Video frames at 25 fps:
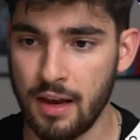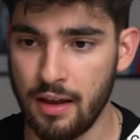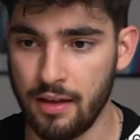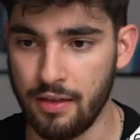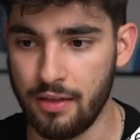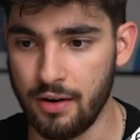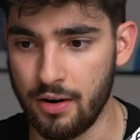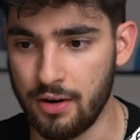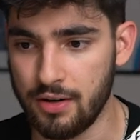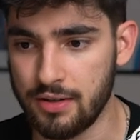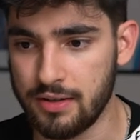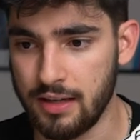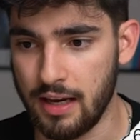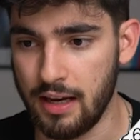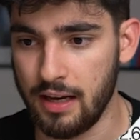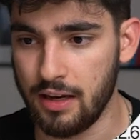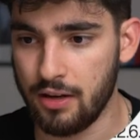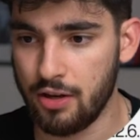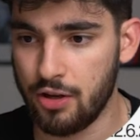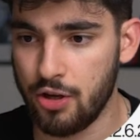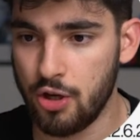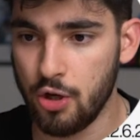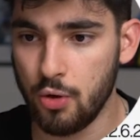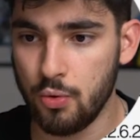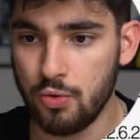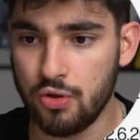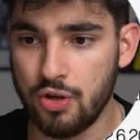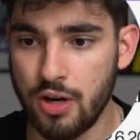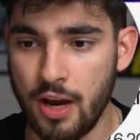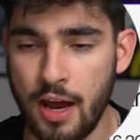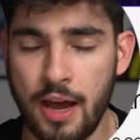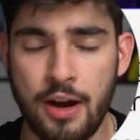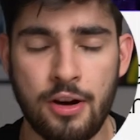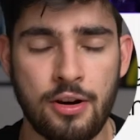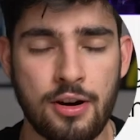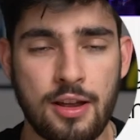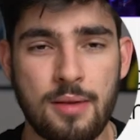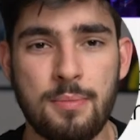There's a huge
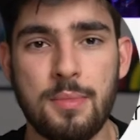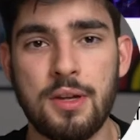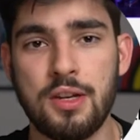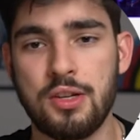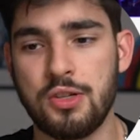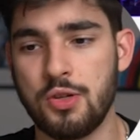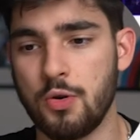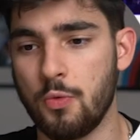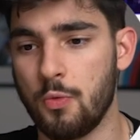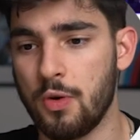header image,